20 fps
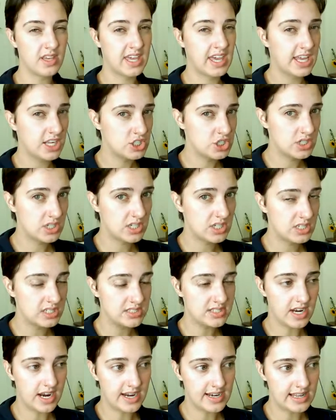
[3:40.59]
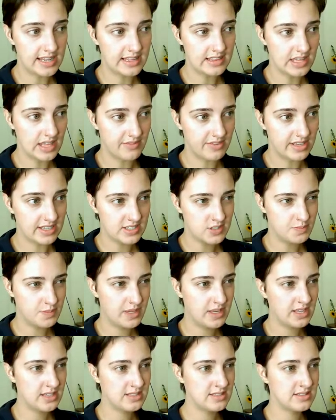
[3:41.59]
kitchen, dining, living
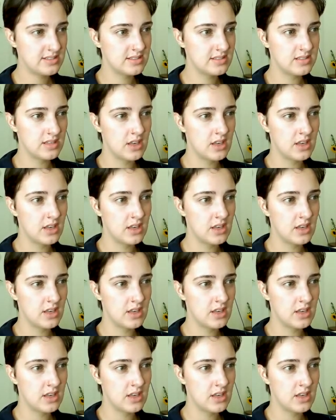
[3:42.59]
space.